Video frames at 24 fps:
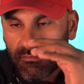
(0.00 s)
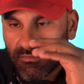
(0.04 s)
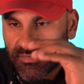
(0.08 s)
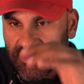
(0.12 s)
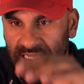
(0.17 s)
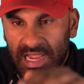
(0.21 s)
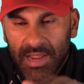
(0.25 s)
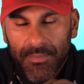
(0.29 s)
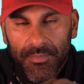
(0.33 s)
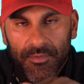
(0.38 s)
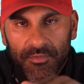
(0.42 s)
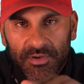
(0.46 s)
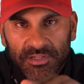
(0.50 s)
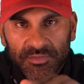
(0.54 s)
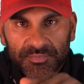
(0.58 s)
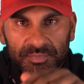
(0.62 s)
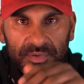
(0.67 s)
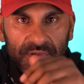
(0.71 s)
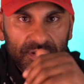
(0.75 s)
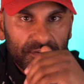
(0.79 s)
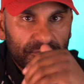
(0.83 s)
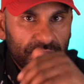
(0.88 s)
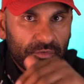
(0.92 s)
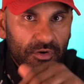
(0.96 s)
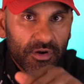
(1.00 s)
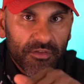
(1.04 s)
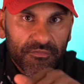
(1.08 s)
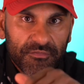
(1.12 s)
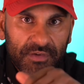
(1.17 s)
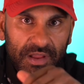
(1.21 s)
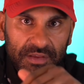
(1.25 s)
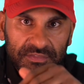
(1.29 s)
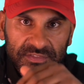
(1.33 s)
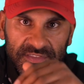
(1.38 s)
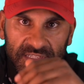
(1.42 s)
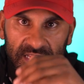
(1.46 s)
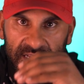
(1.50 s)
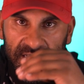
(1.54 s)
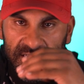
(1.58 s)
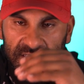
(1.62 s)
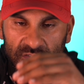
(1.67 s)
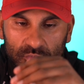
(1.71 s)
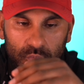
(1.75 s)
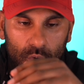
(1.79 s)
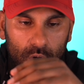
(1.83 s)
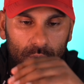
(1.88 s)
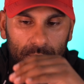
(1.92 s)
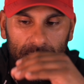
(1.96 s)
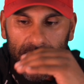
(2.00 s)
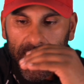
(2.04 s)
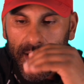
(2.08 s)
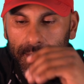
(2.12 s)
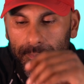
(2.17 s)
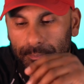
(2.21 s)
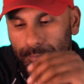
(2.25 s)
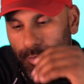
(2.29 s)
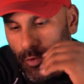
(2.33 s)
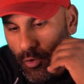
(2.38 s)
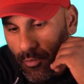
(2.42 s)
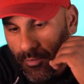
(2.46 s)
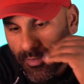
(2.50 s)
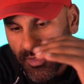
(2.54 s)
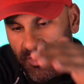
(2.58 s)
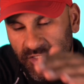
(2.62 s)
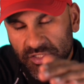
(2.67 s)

Time the rest period, 45 seconds, 1 minute, boom,